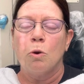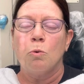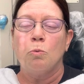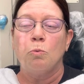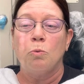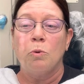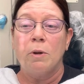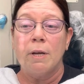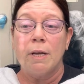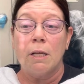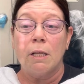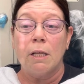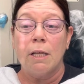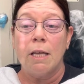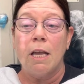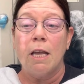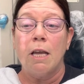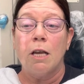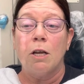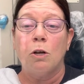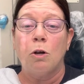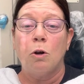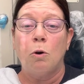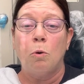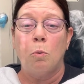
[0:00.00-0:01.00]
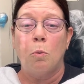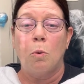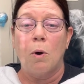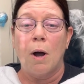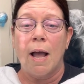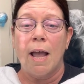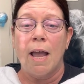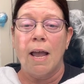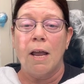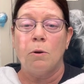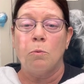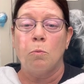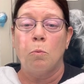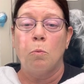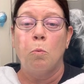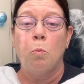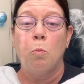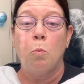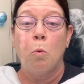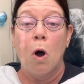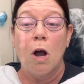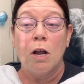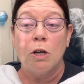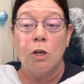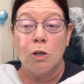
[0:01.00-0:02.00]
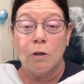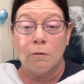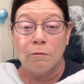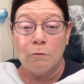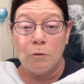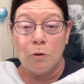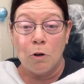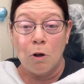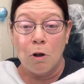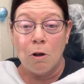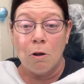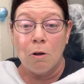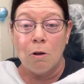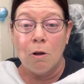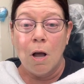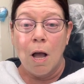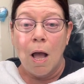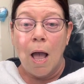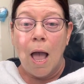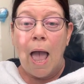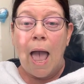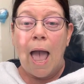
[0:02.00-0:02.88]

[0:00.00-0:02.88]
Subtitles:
really quite wonderful